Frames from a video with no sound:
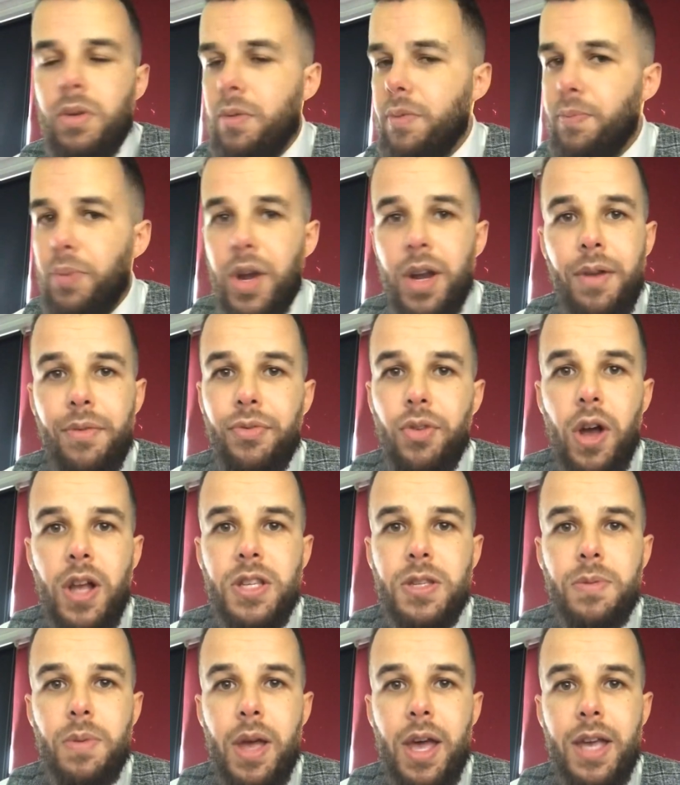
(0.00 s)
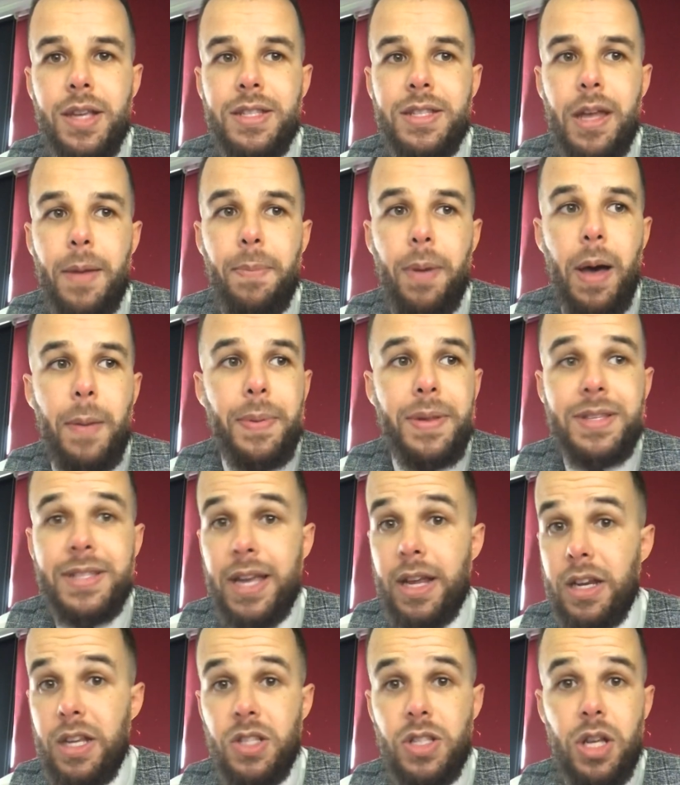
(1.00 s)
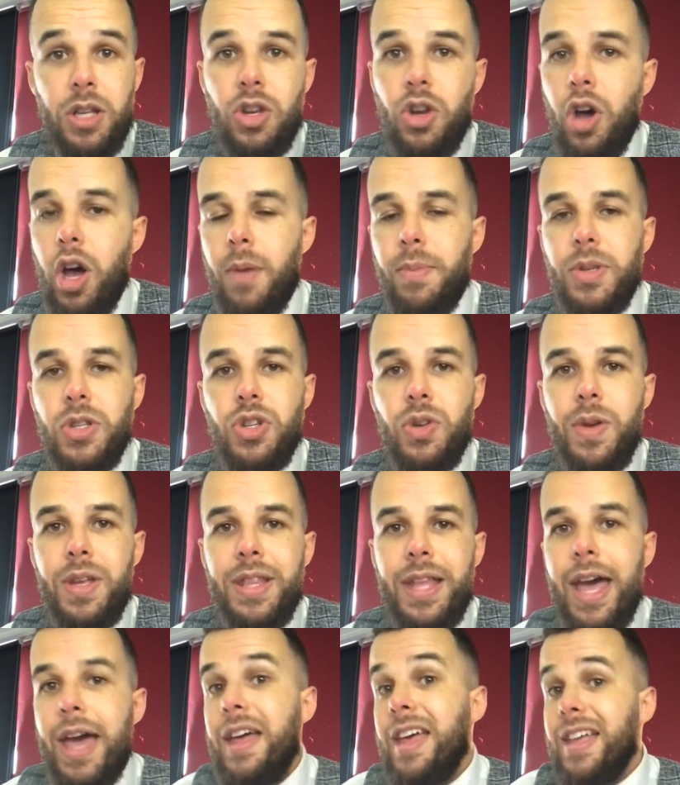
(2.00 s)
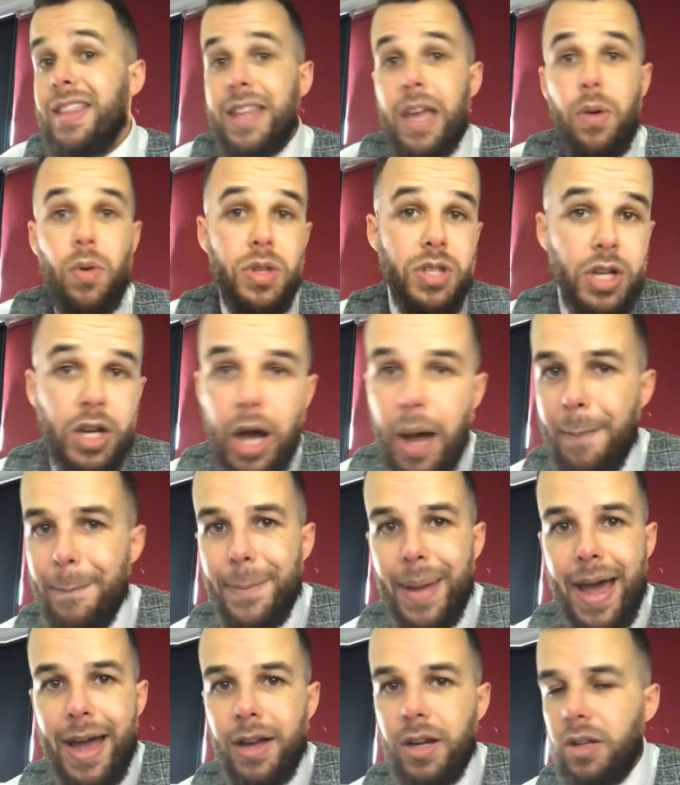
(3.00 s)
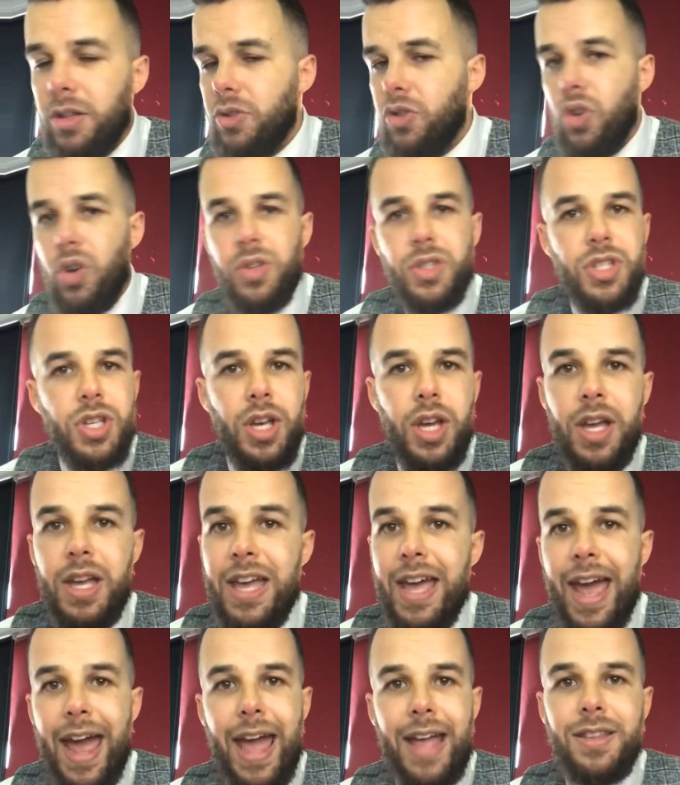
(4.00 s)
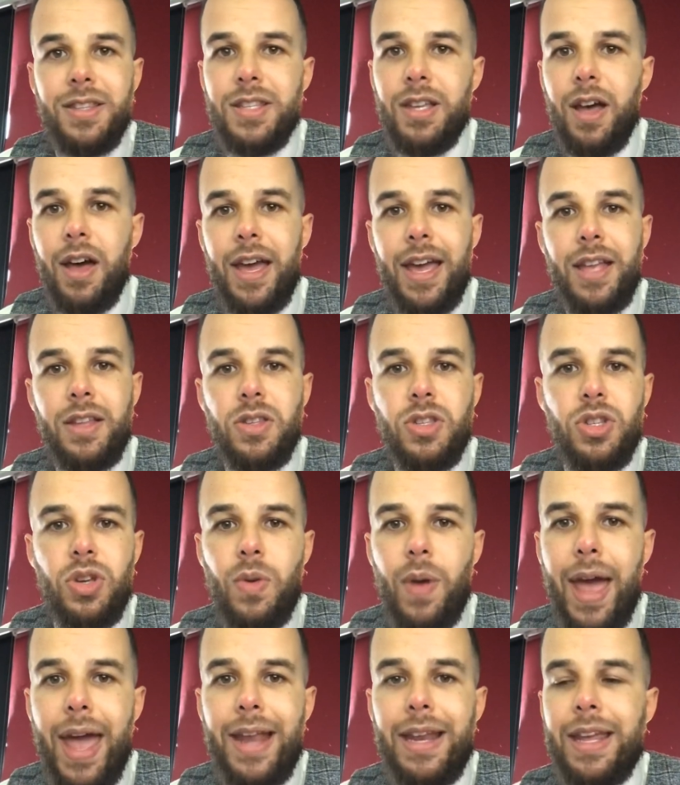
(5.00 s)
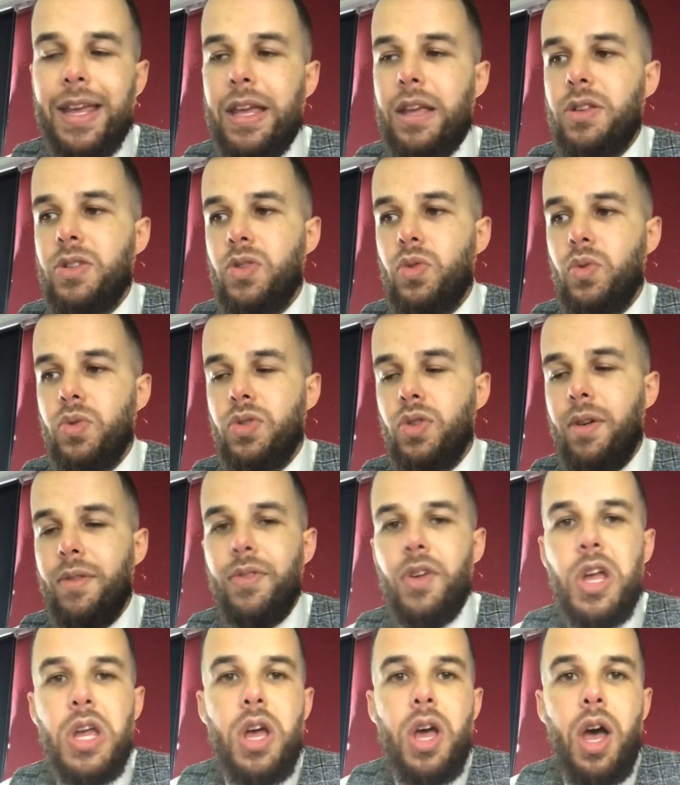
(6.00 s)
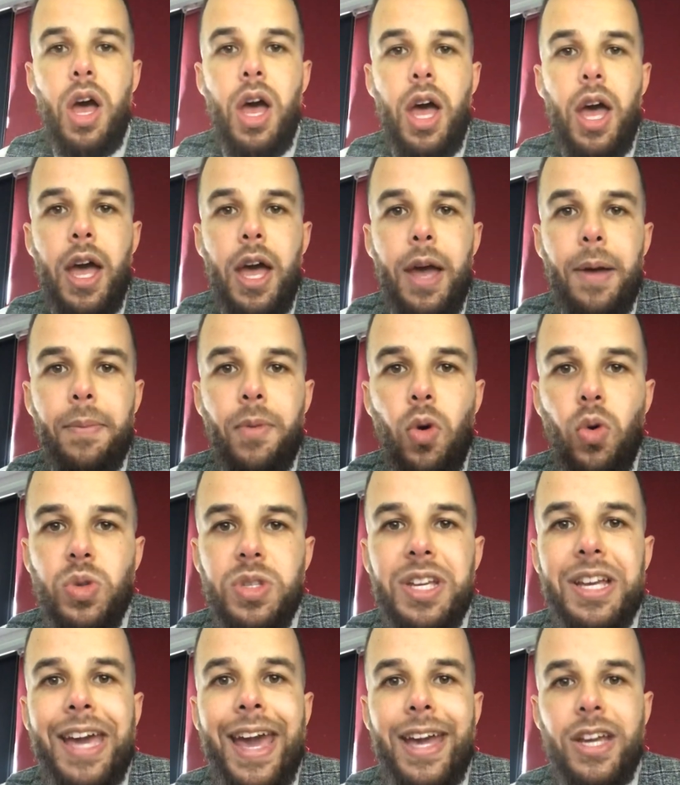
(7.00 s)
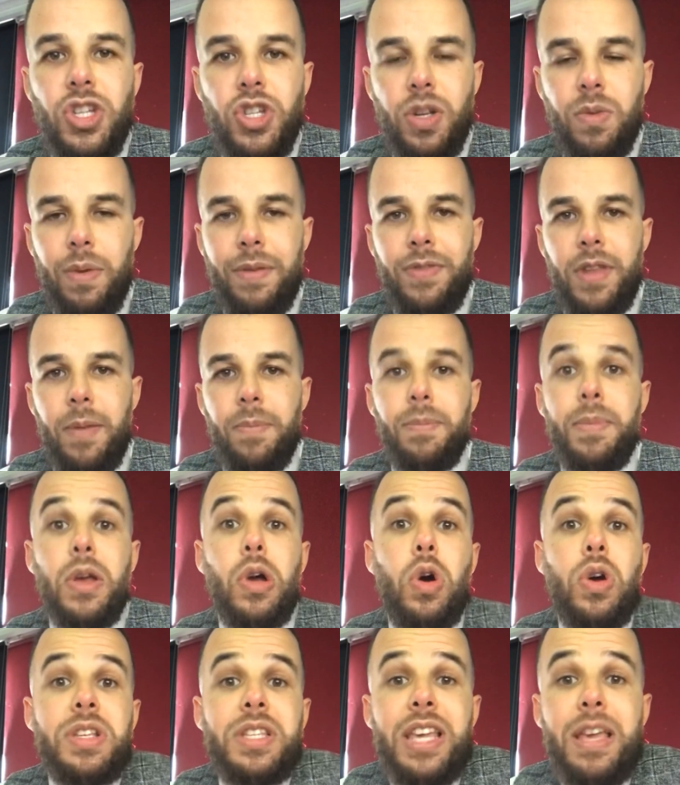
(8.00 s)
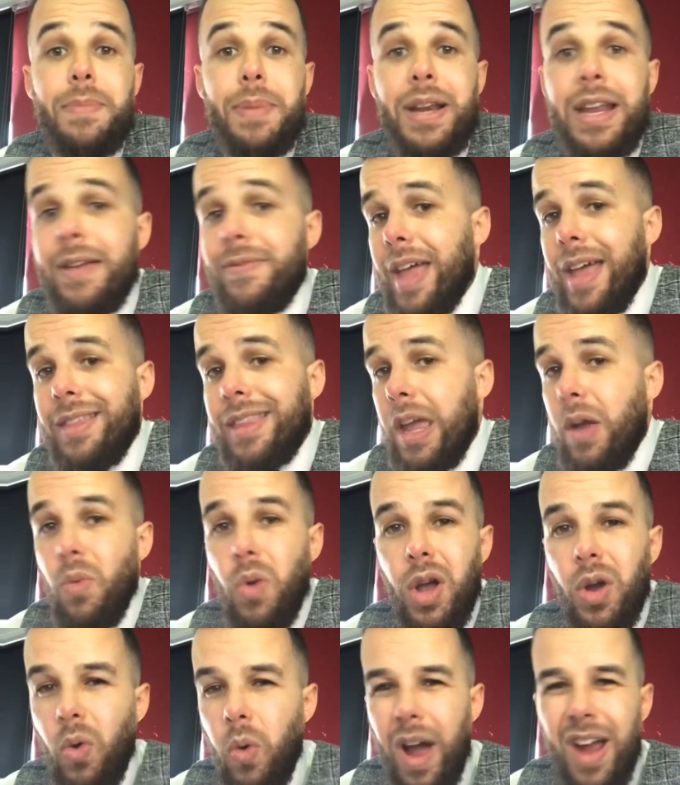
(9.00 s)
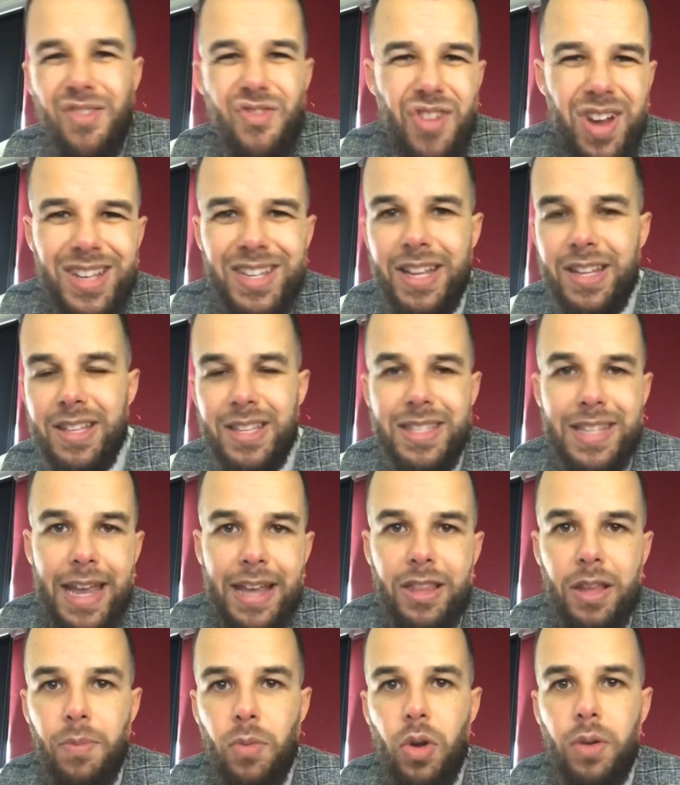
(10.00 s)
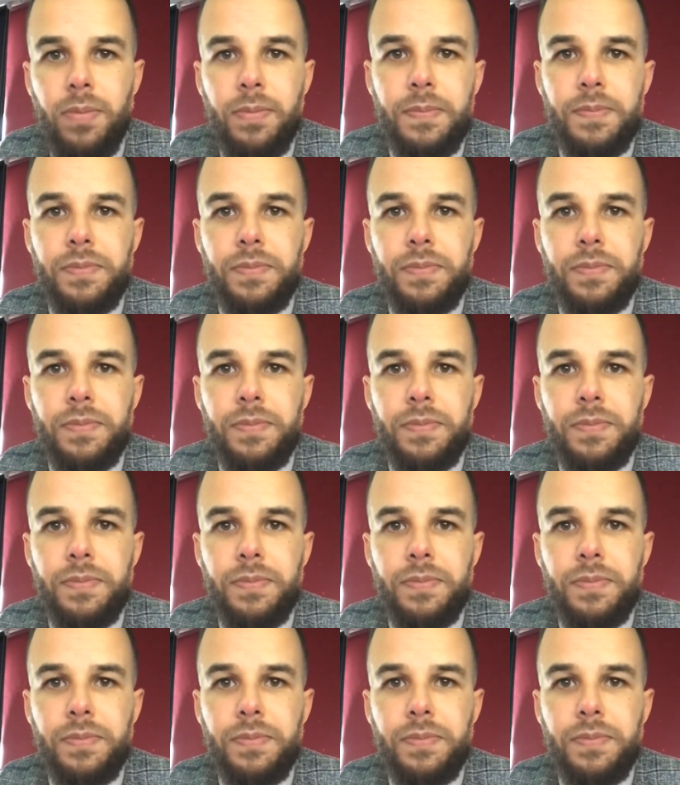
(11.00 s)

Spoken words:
Britain and France step up and say, listen, you can't be doing that. They were to come back, not to enter into any sort of altercation with them, because he believed that they weren't quite ready to take them on.